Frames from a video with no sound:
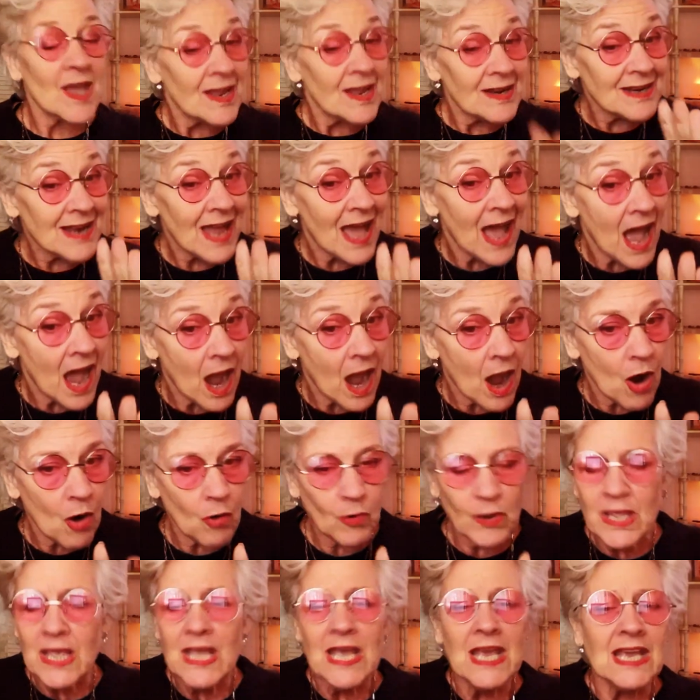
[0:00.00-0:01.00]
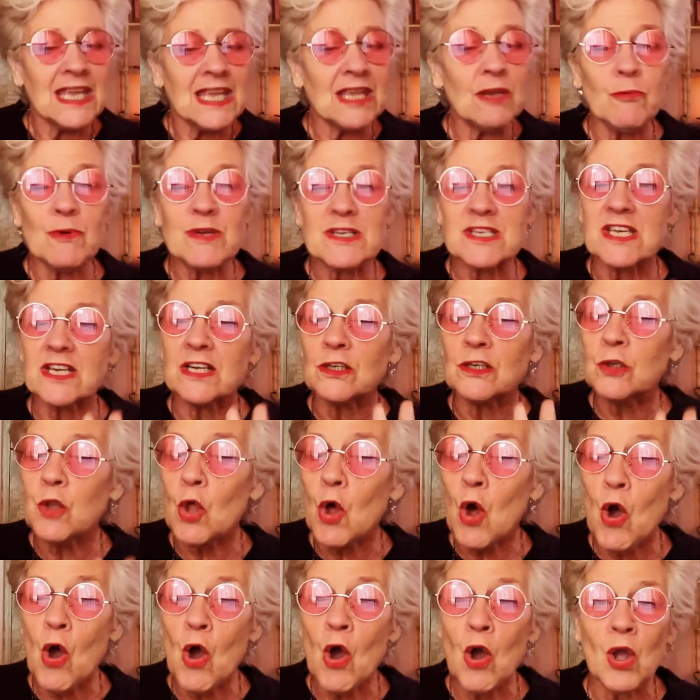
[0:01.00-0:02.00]
Now he was in a
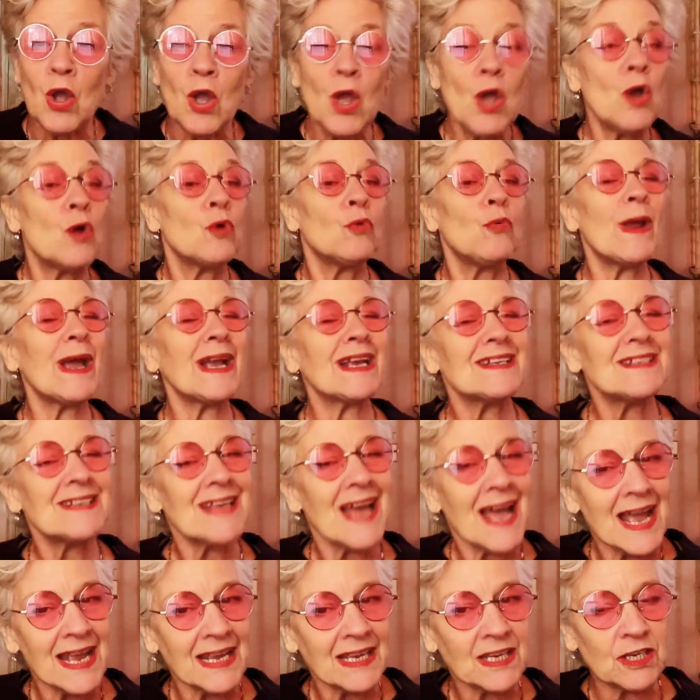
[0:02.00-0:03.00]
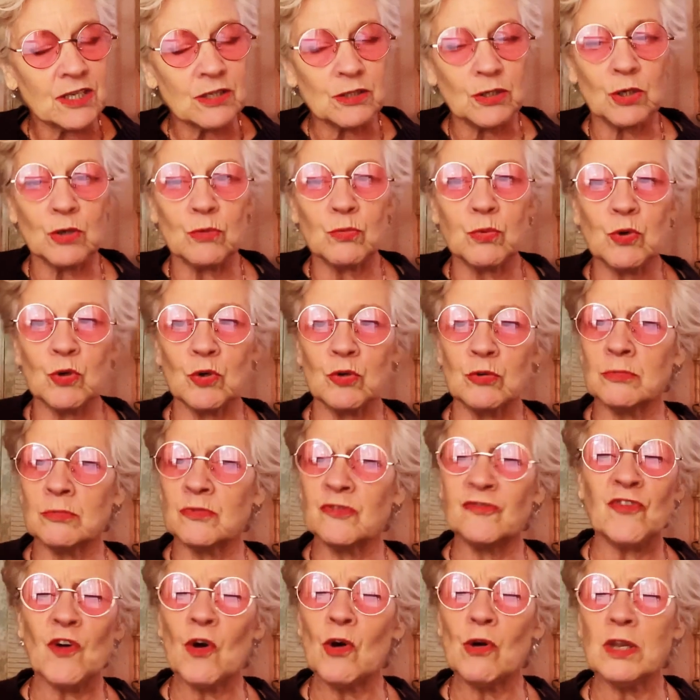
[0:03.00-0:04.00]
long, rectangular room
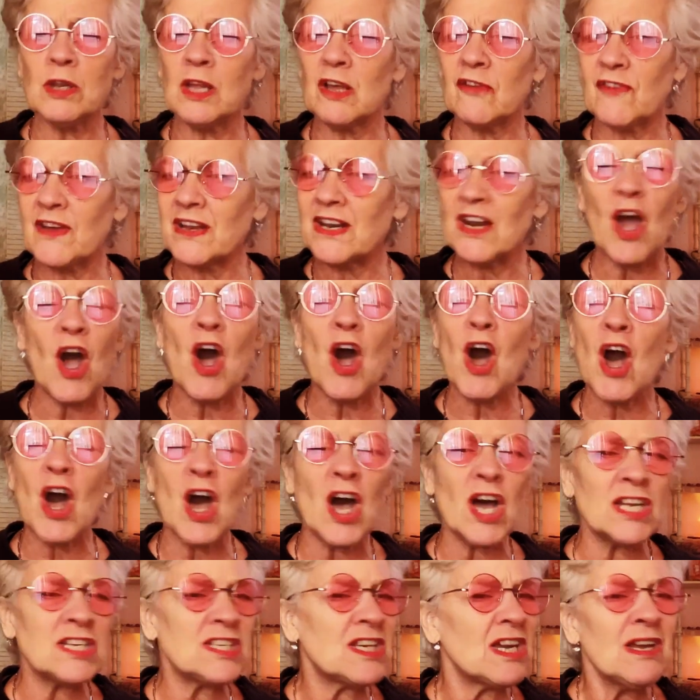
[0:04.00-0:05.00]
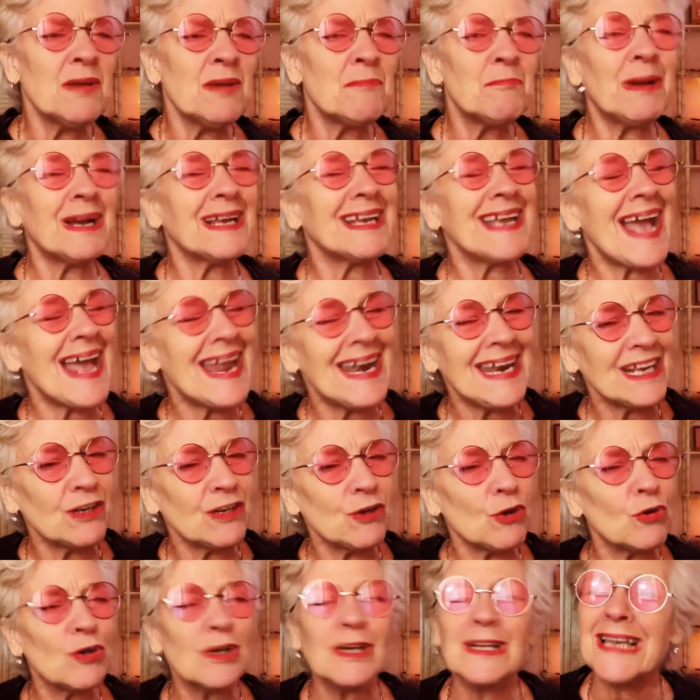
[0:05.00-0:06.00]
full of an odd
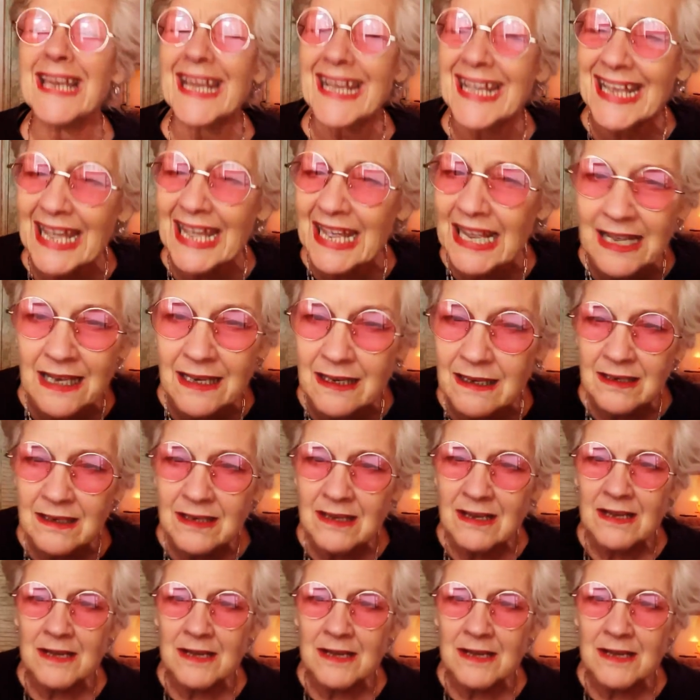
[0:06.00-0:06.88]
mechanical clicking.